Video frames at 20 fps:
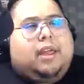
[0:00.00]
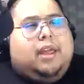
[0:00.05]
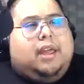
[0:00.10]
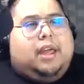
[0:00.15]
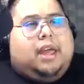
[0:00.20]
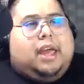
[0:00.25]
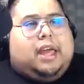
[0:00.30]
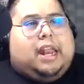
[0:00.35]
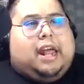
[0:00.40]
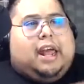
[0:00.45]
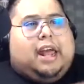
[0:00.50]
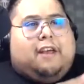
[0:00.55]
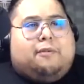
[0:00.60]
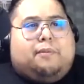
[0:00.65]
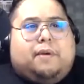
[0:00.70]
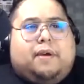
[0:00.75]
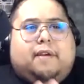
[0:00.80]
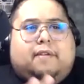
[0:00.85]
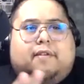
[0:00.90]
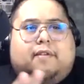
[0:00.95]
And I asked
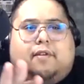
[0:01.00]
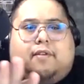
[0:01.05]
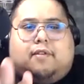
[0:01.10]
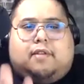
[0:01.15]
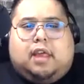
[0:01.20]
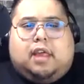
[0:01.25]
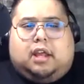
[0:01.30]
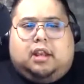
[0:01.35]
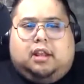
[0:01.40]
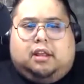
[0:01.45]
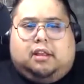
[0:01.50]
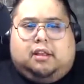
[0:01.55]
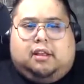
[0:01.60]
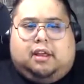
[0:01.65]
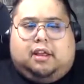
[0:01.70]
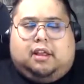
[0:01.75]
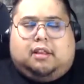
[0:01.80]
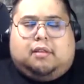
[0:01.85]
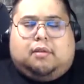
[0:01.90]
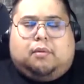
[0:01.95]
because there's
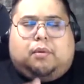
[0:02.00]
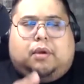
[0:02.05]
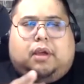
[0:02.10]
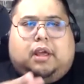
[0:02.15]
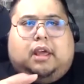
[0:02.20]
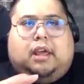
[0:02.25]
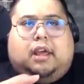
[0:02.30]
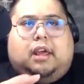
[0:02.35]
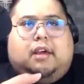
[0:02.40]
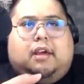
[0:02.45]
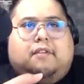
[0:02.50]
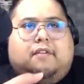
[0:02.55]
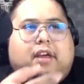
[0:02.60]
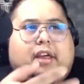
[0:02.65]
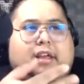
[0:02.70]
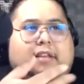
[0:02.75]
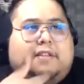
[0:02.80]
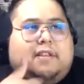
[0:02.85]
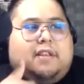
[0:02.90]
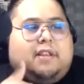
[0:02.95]
technically three of
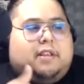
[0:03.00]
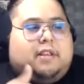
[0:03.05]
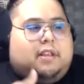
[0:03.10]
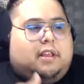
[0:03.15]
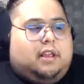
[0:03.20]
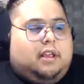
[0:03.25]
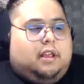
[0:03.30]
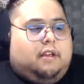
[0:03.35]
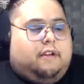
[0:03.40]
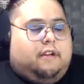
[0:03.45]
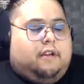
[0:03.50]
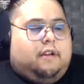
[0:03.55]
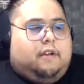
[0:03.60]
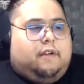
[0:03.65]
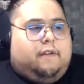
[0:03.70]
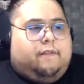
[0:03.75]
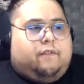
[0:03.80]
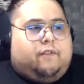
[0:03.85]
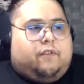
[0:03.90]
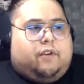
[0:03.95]
us
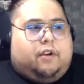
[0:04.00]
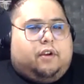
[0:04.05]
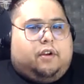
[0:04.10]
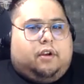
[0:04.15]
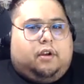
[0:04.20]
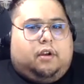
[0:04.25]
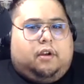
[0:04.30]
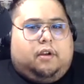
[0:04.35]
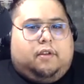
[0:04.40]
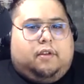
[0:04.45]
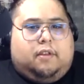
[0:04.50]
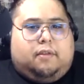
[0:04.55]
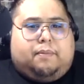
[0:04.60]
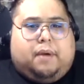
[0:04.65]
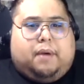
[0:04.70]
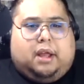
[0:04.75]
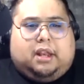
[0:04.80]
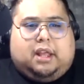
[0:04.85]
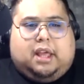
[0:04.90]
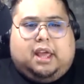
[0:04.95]
for this
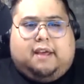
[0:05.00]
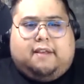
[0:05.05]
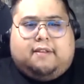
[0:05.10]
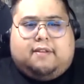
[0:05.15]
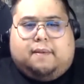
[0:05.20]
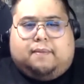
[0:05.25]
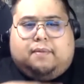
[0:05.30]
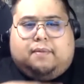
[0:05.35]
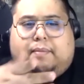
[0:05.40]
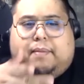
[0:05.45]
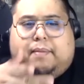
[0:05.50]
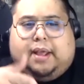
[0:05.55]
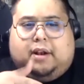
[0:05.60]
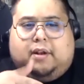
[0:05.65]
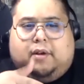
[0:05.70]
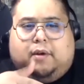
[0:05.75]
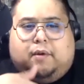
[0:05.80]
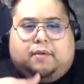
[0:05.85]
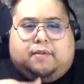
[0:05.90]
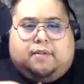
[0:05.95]
podcast. I'm the main
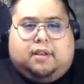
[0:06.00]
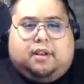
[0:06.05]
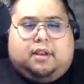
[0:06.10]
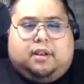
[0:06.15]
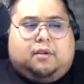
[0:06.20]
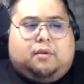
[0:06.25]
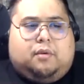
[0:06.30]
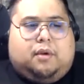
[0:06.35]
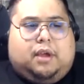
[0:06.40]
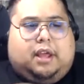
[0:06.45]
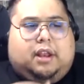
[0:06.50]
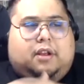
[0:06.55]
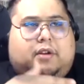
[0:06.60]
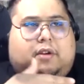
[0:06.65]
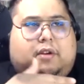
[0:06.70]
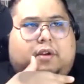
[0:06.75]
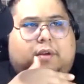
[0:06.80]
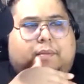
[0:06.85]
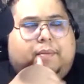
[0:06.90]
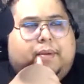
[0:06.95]
host and
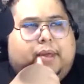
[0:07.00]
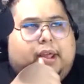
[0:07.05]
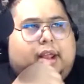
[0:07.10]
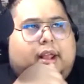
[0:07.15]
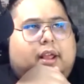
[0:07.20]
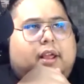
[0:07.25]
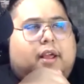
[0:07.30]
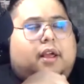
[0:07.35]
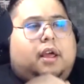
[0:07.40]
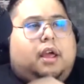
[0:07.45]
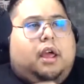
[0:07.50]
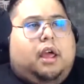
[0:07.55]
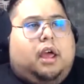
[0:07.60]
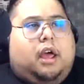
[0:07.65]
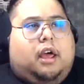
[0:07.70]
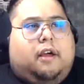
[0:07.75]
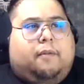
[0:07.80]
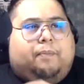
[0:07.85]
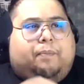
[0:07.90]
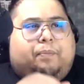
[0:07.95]
creator, but
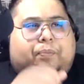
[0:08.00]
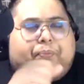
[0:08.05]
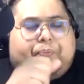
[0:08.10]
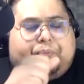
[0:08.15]
um